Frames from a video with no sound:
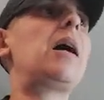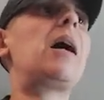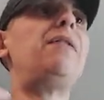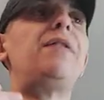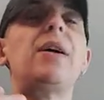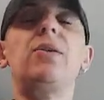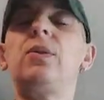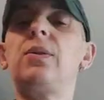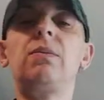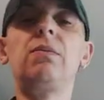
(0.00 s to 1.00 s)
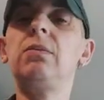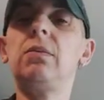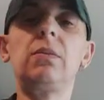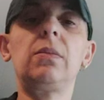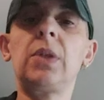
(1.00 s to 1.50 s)
I felt
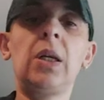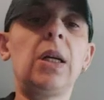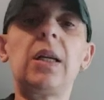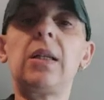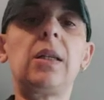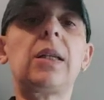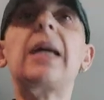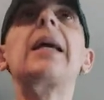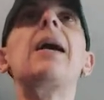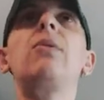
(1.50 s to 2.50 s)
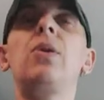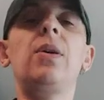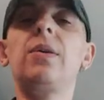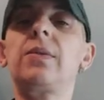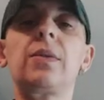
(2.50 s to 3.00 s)
like hell,
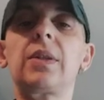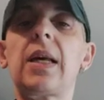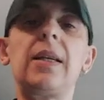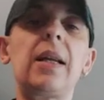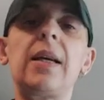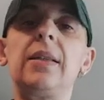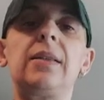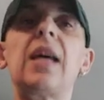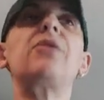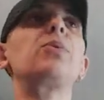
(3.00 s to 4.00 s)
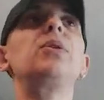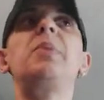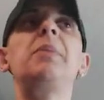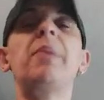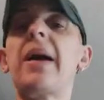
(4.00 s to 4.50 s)
like like death would
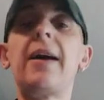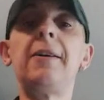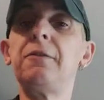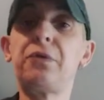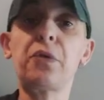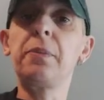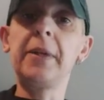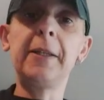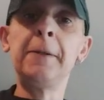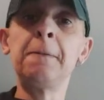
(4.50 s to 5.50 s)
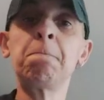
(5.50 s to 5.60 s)
have been better for me.